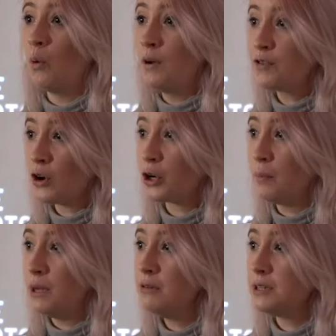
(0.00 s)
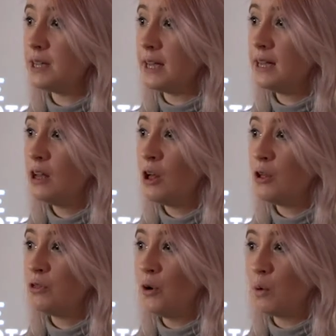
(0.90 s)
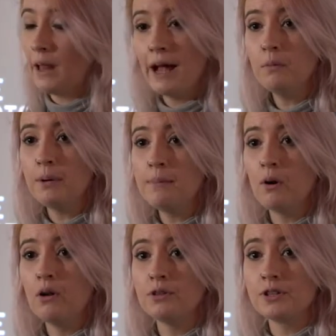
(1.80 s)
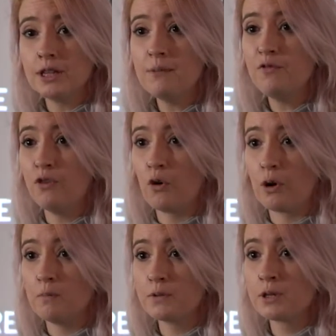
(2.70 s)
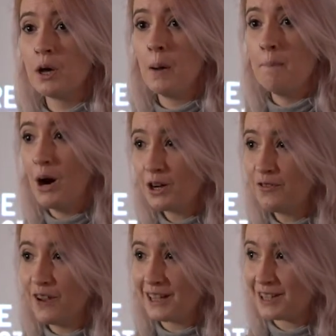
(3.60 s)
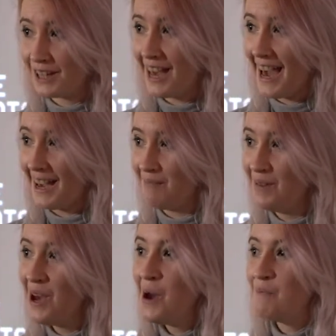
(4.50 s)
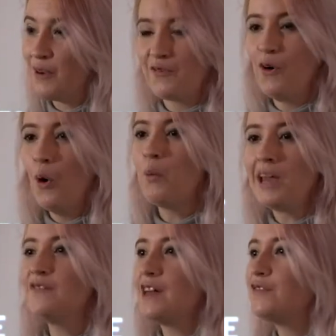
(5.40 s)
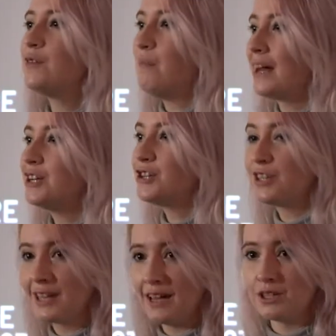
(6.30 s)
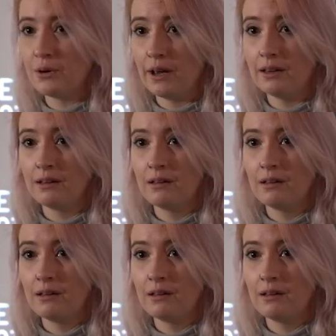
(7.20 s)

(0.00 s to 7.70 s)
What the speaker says: We've got a community that will help people on the Steam forums bug fix the game before we've even managed to get to it.